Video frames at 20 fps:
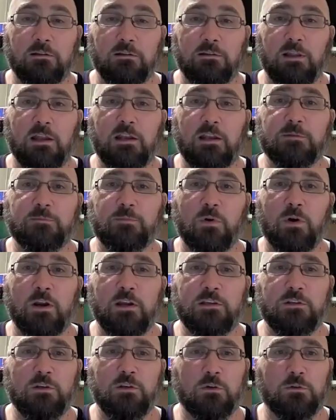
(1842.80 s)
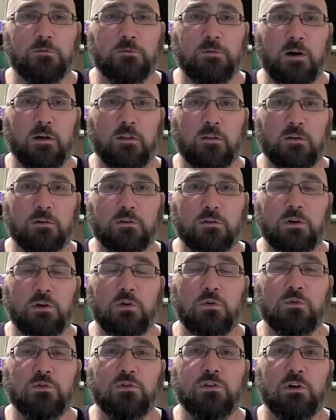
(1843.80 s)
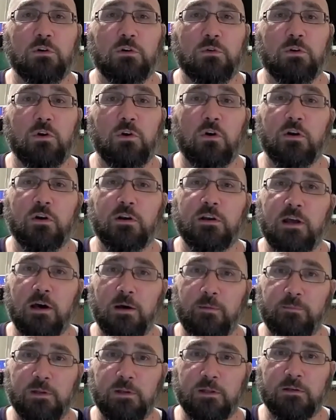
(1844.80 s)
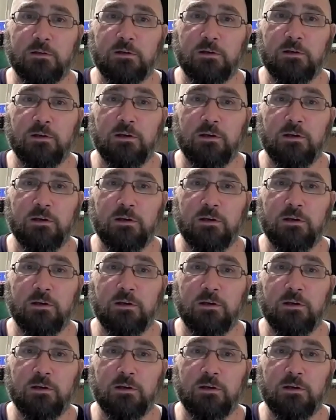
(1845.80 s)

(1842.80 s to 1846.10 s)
Let us praise those fathers whose children are adopted